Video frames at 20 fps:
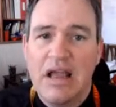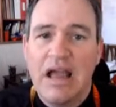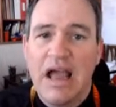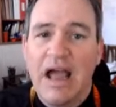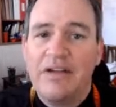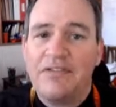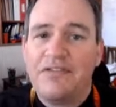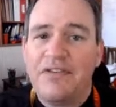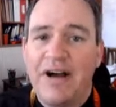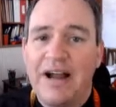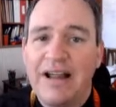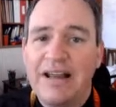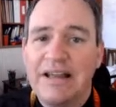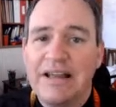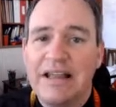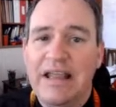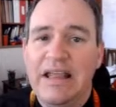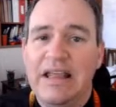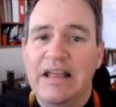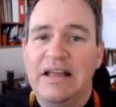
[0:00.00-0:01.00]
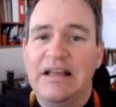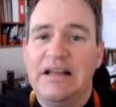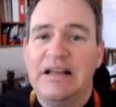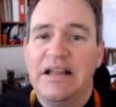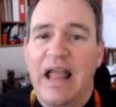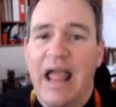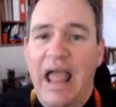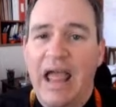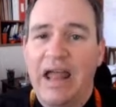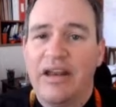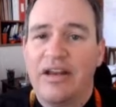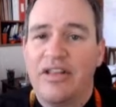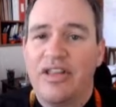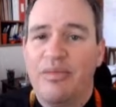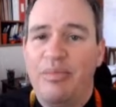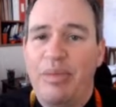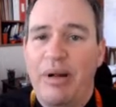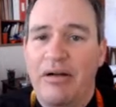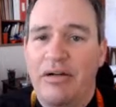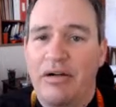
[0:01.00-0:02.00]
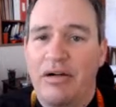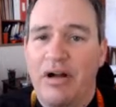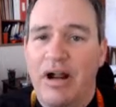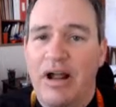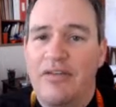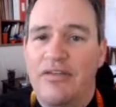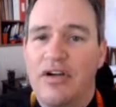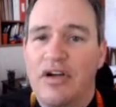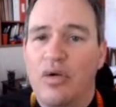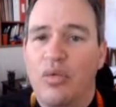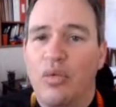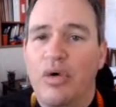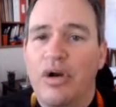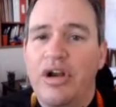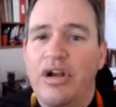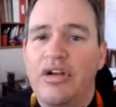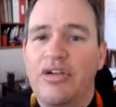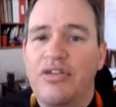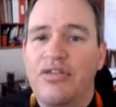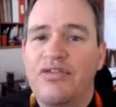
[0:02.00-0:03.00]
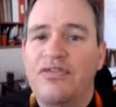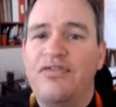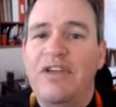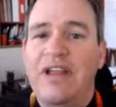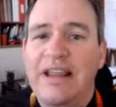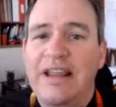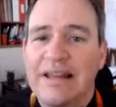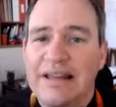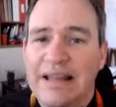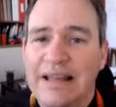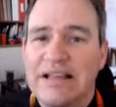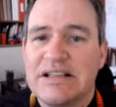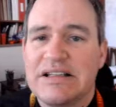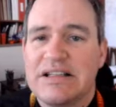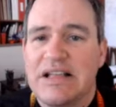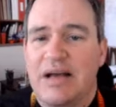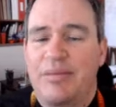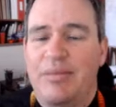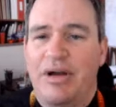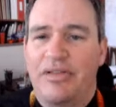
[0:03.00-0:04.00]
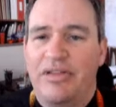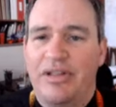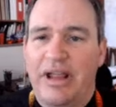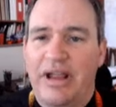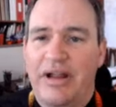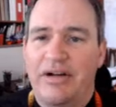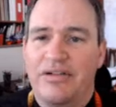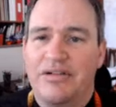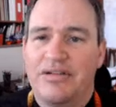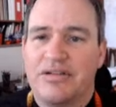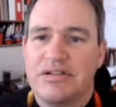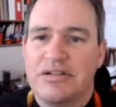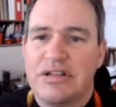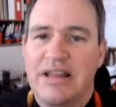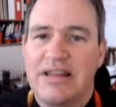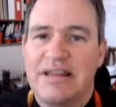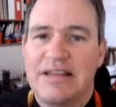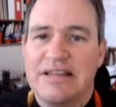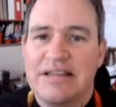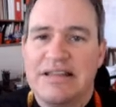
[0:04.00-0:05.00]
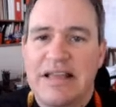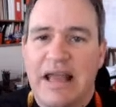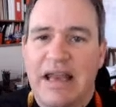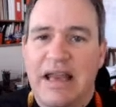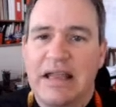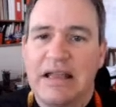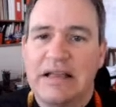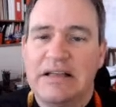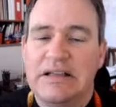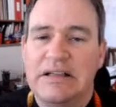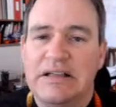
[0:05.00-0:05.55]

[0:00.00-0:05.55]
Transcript: And finally, end the paragraph. What are your feelings about the characters and the setting?